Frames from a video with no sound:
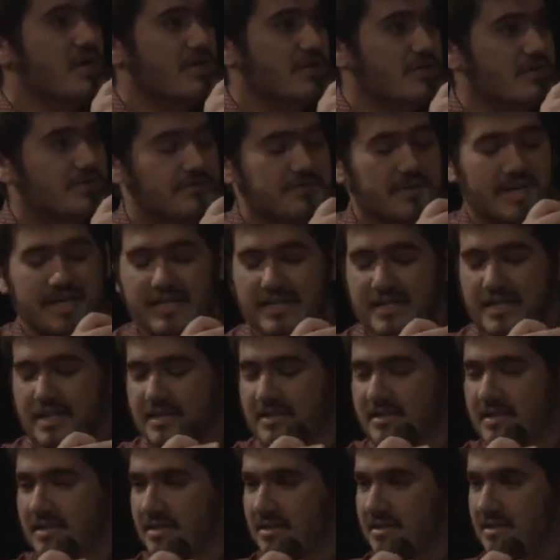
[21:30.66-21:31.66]
you'll
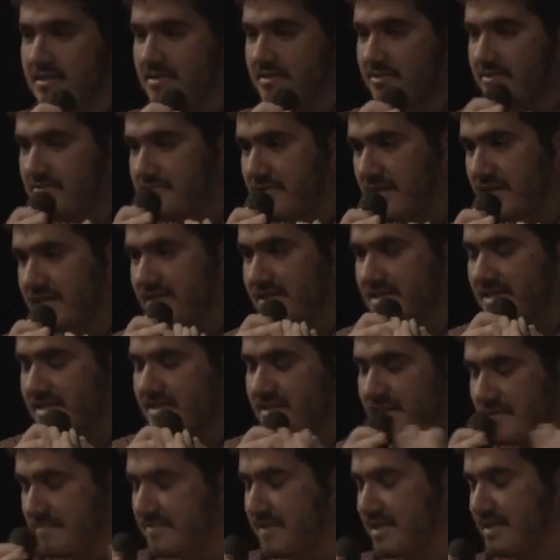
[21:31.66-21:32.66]
find
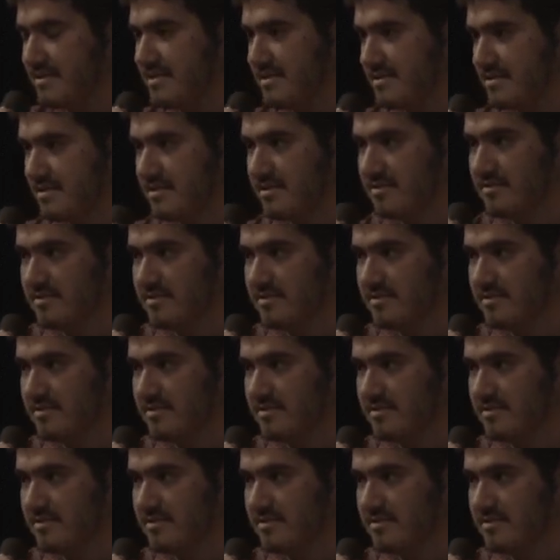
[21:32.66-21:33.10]
something to do.